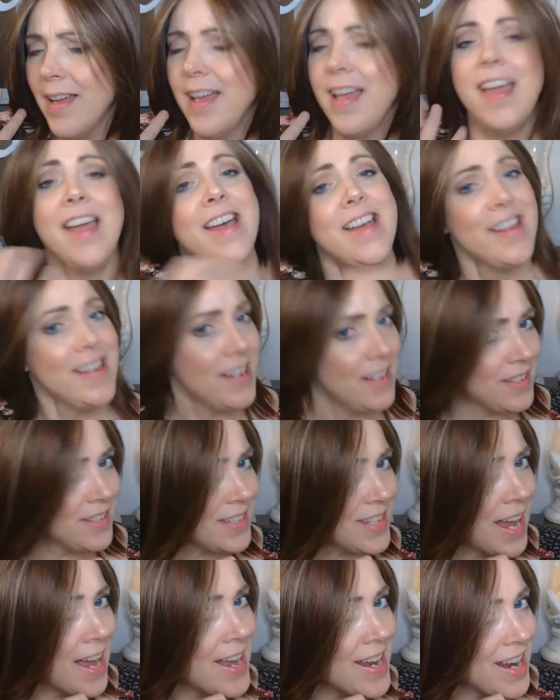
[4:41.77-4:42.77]
And
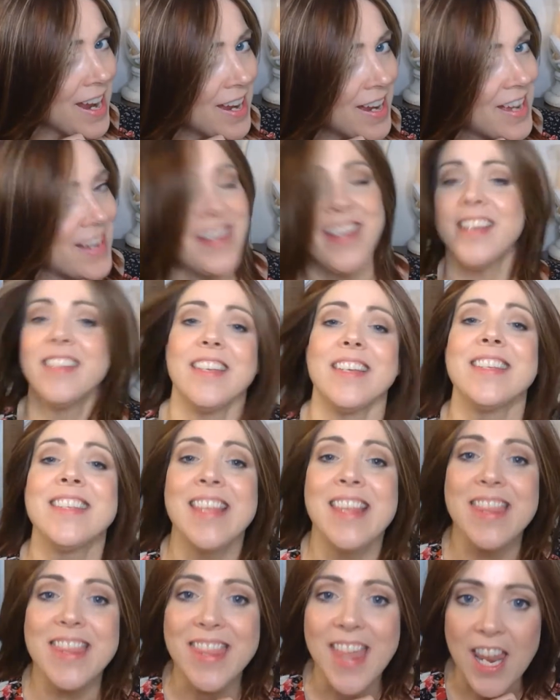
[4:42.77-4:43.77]
Zion is a
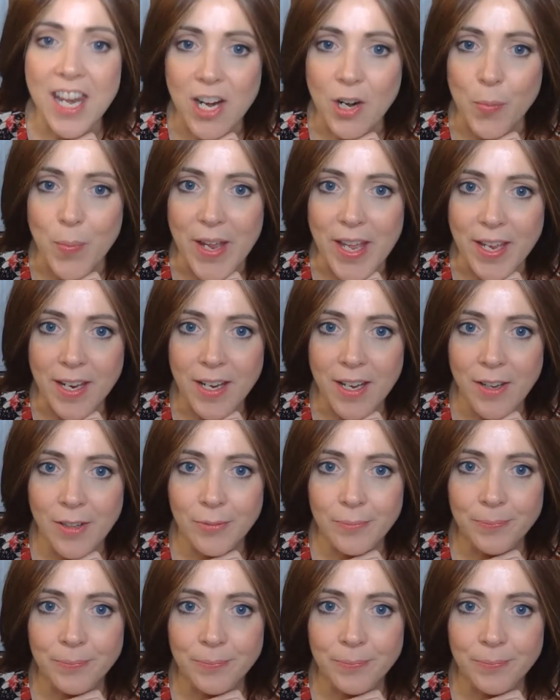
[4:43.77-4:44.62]
synthetic wig.